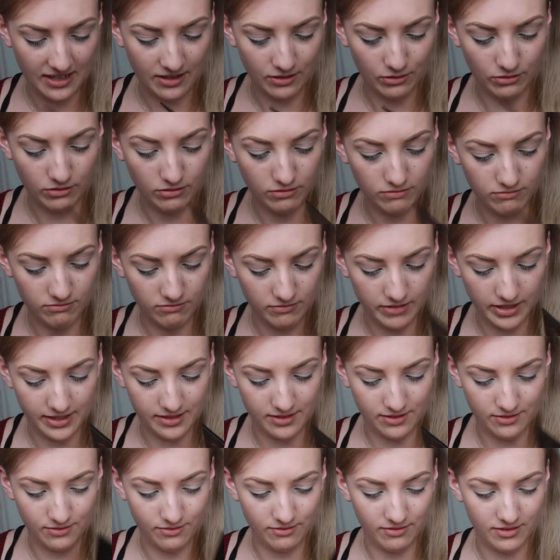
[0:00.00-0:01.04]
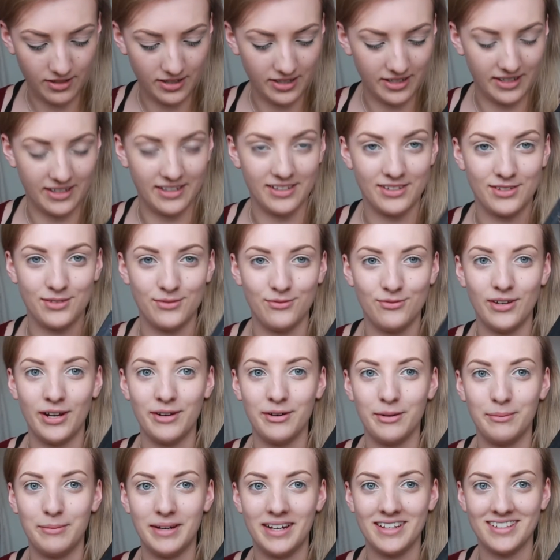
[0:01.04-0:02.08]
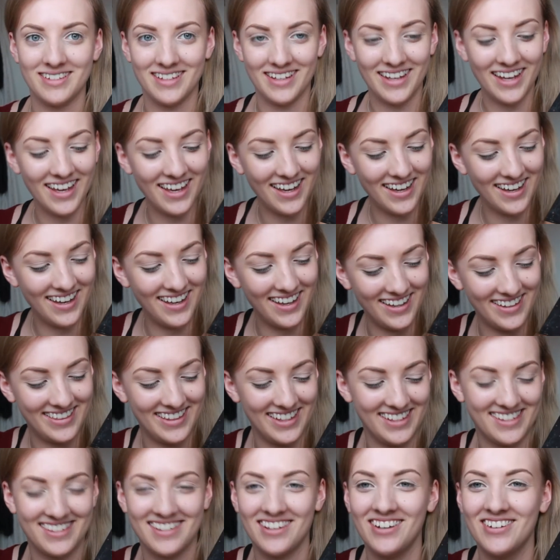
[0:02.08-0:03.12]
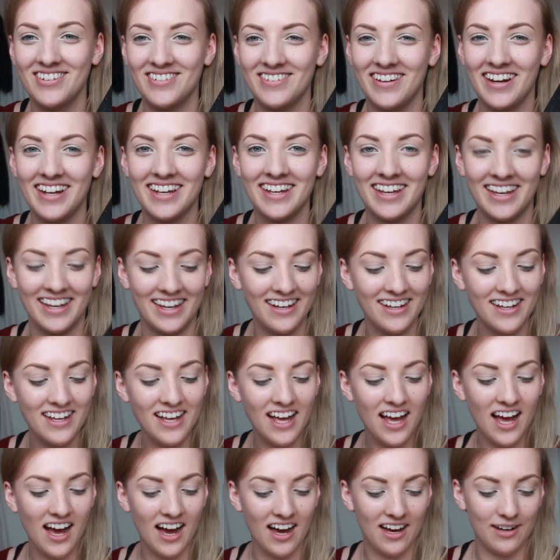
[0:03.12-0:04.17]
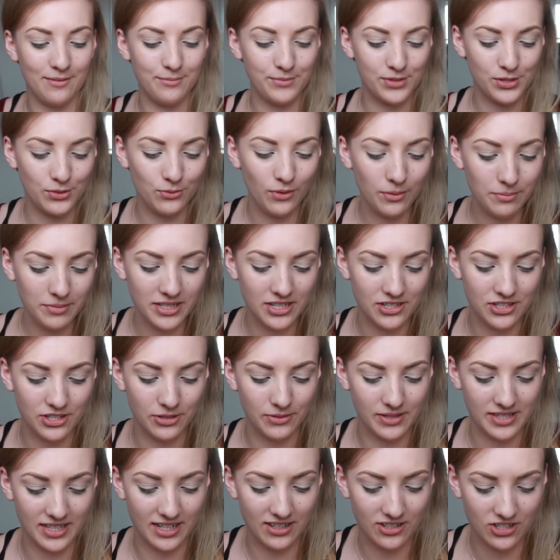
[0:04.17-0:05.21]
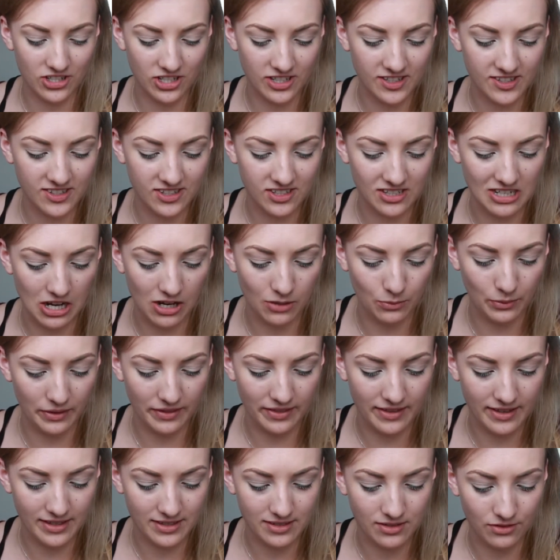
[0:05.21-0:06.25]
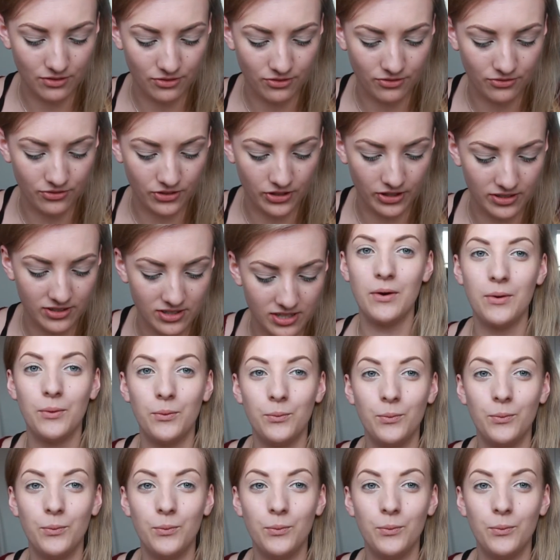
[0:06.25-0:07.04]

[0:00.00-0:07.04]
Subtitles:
Oh, it's very messy, this gold right here. So what I'm going to do is actually start with this first.